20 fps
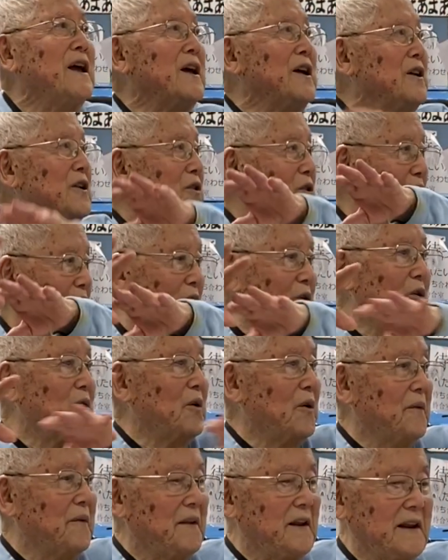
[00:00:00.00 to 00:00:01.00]
to all of
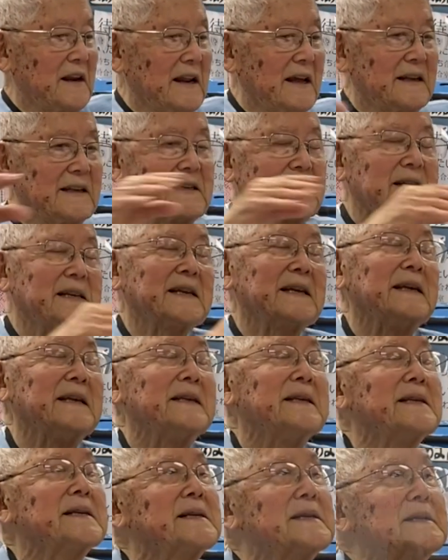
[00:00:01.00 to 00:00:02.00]
the United
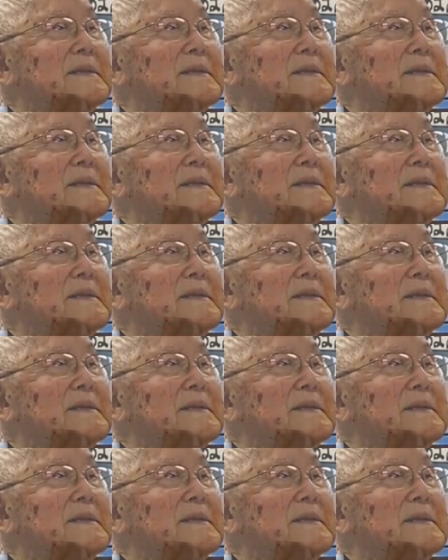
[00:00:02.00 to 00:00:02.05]
States.